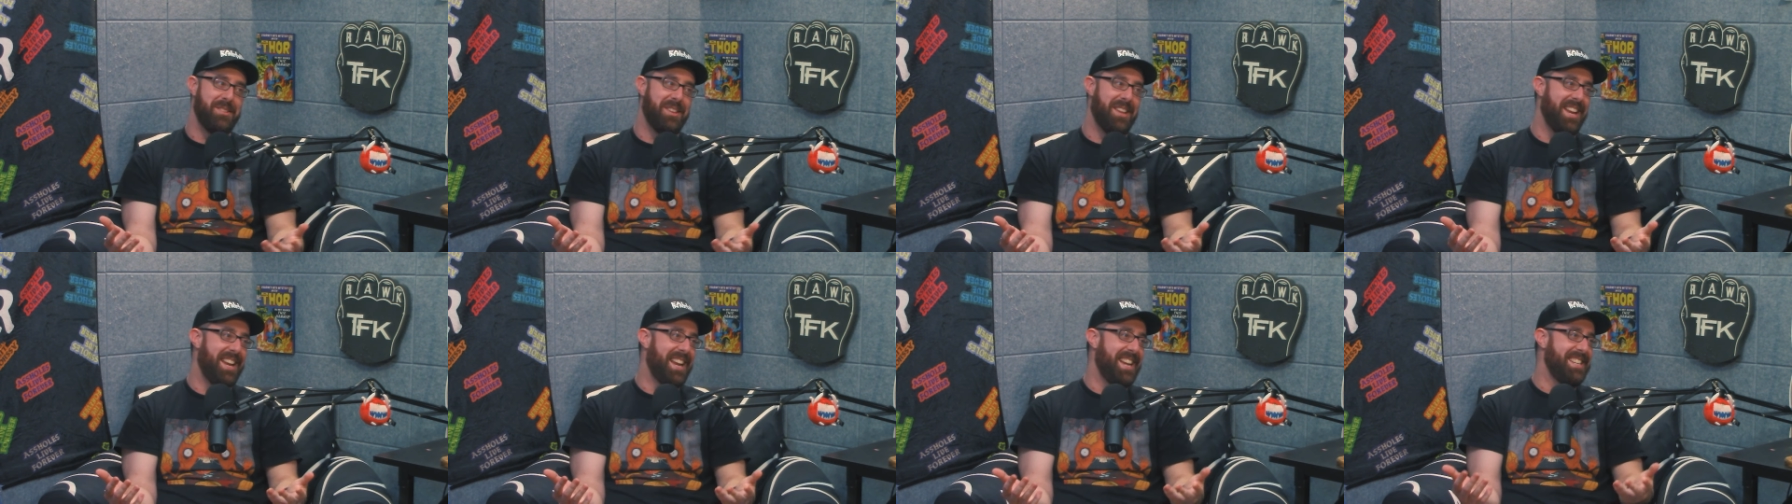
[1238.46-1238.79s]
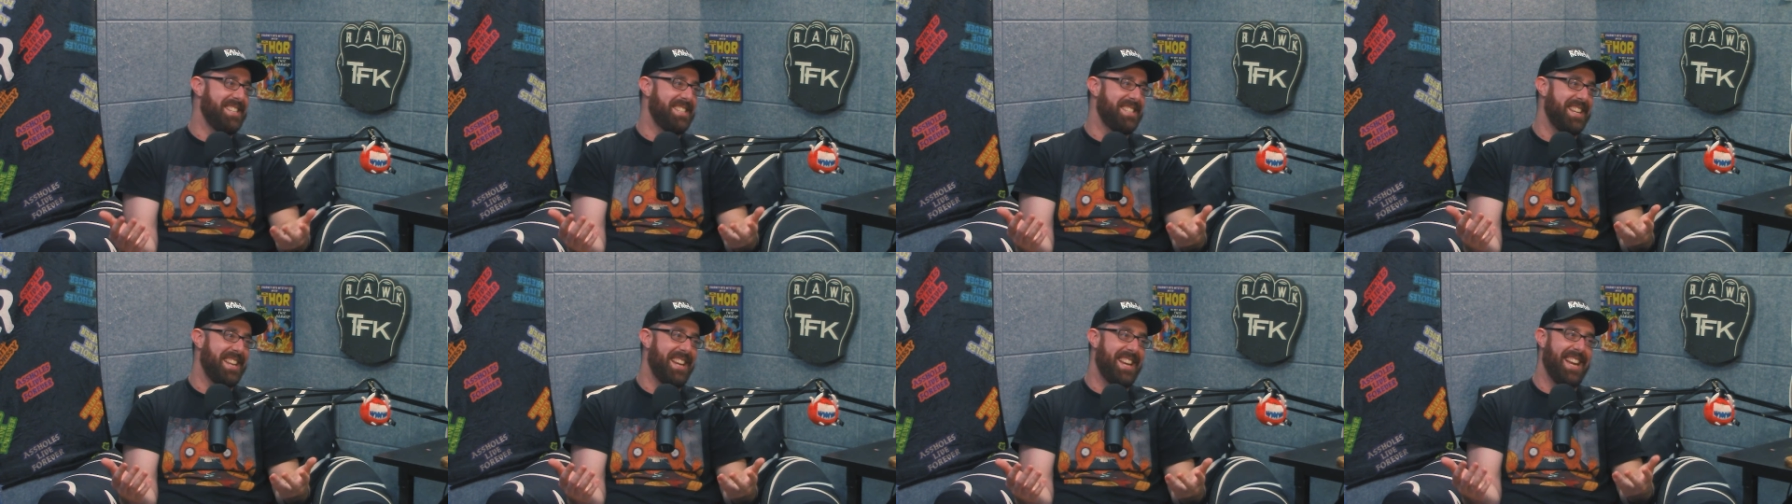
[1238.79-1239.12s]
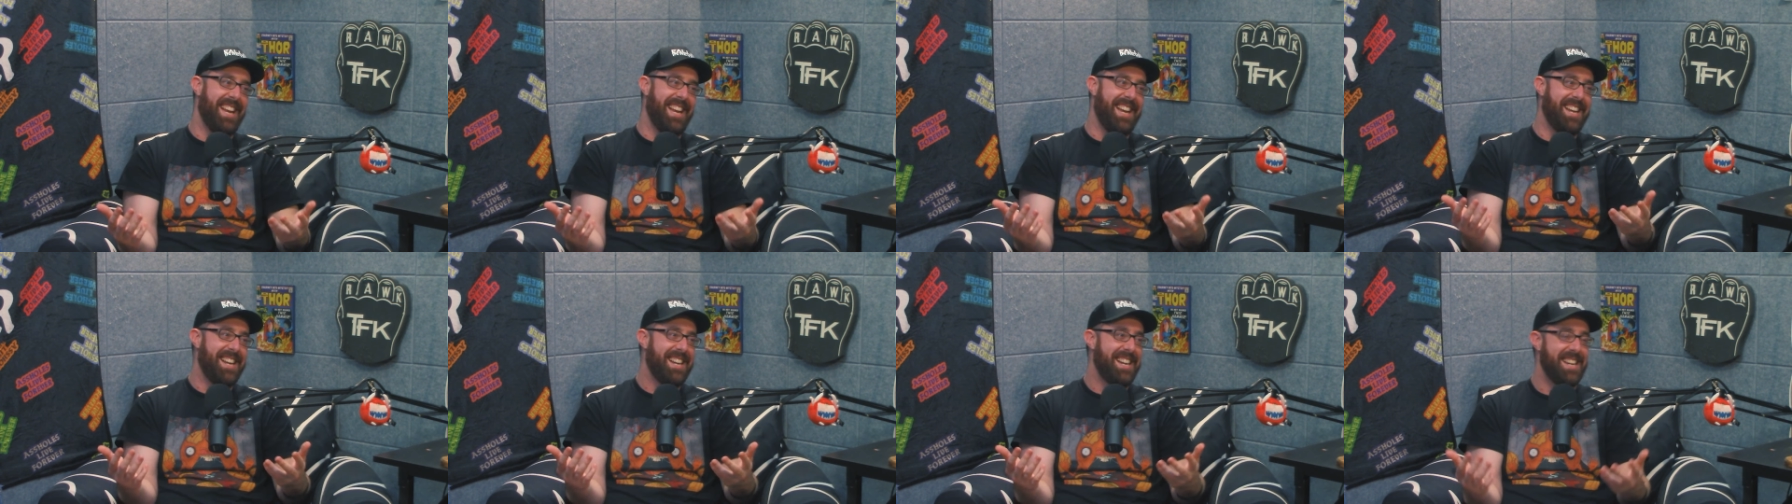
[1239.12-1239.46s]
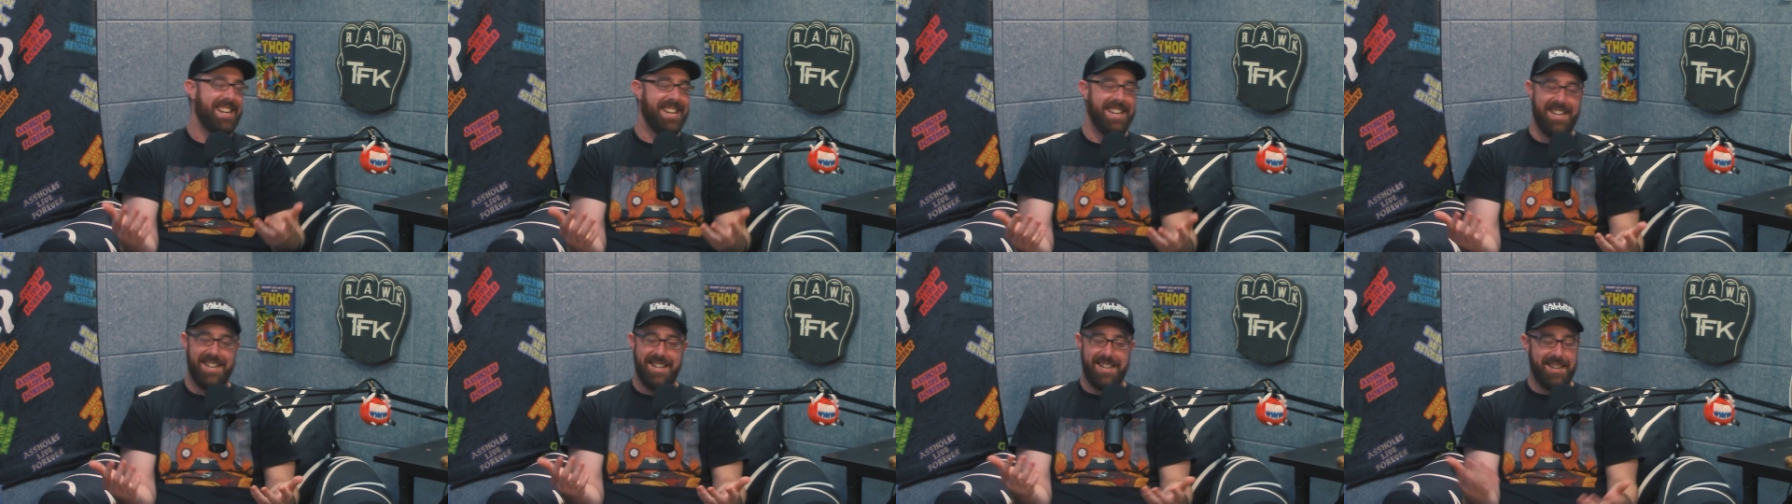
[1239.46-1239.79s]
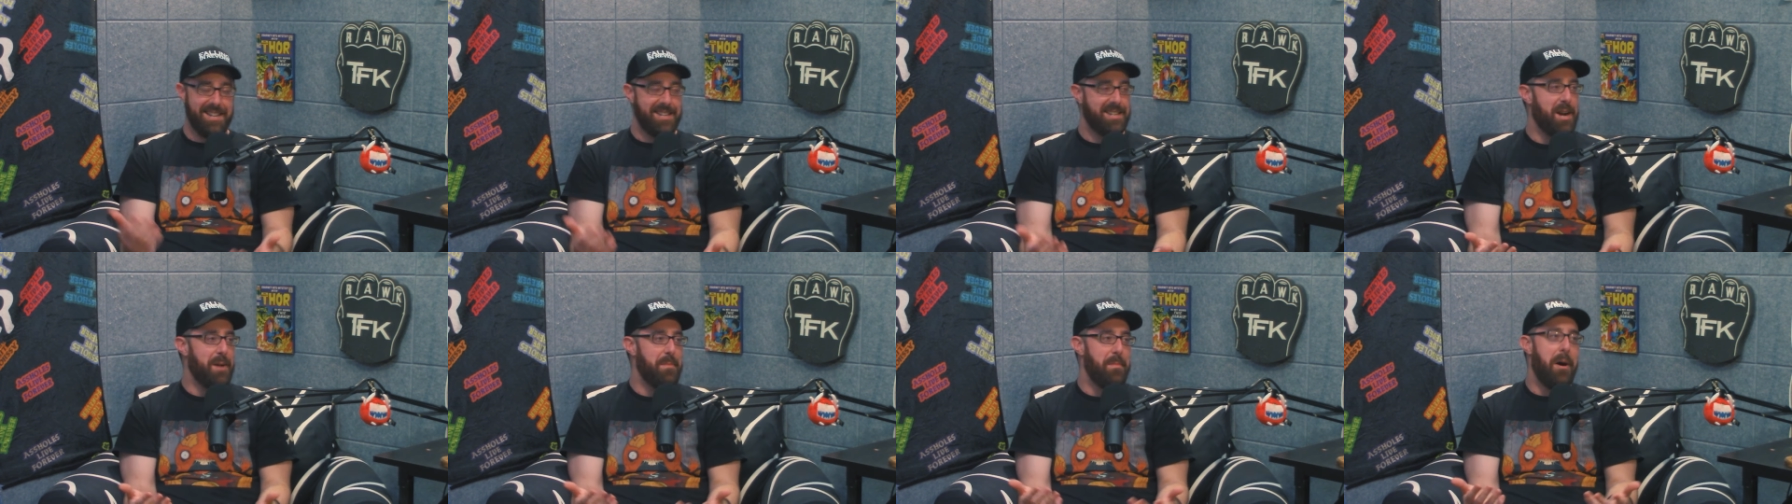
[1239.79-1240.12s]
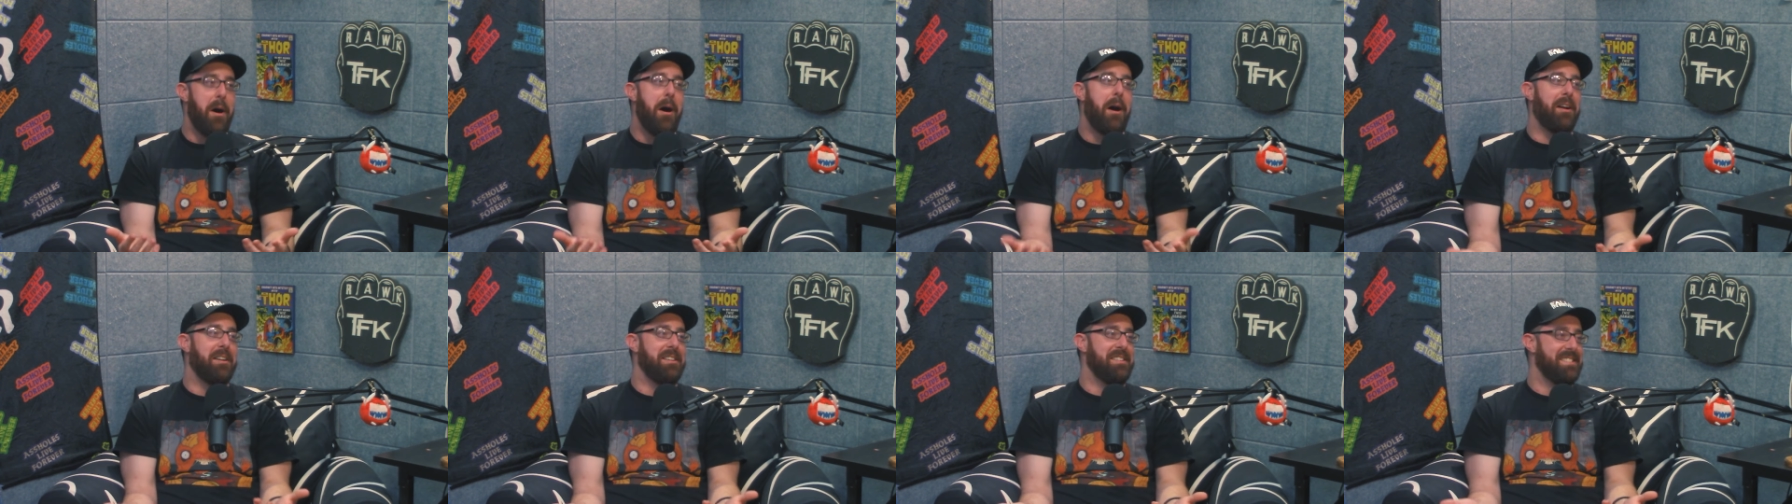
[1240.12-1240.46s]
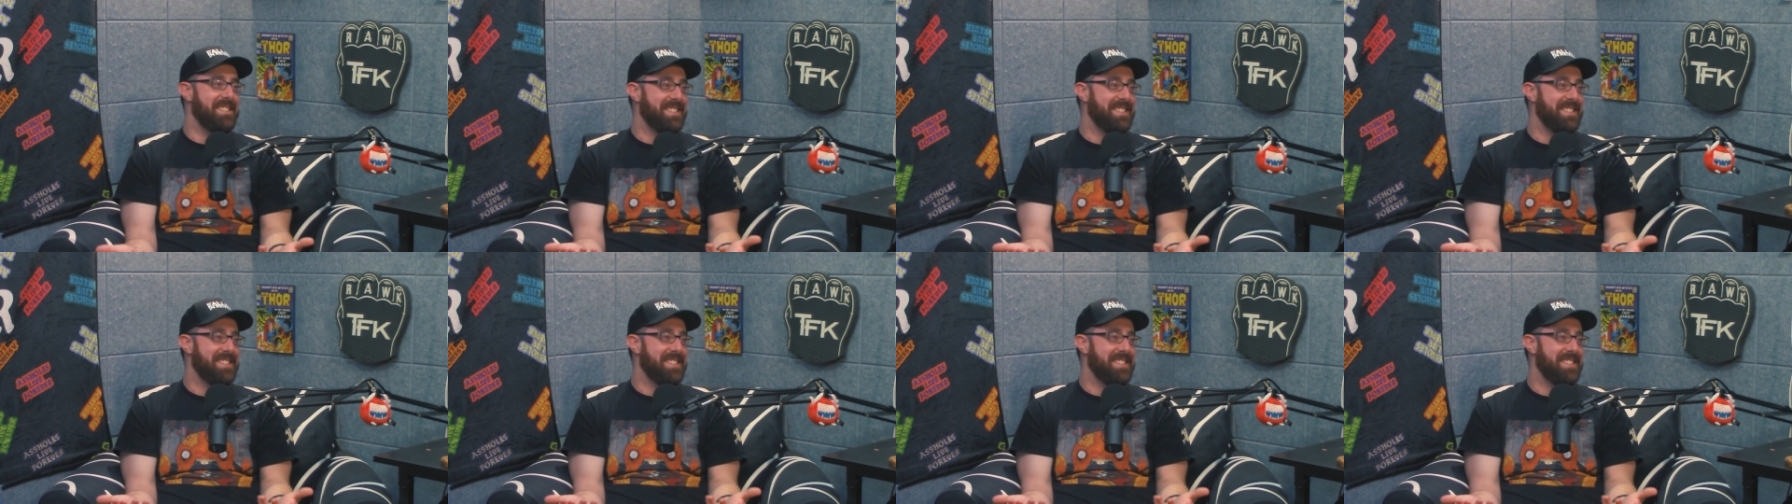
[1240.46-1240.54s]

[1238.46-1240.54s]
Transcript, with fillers: like, he's like, "Come on,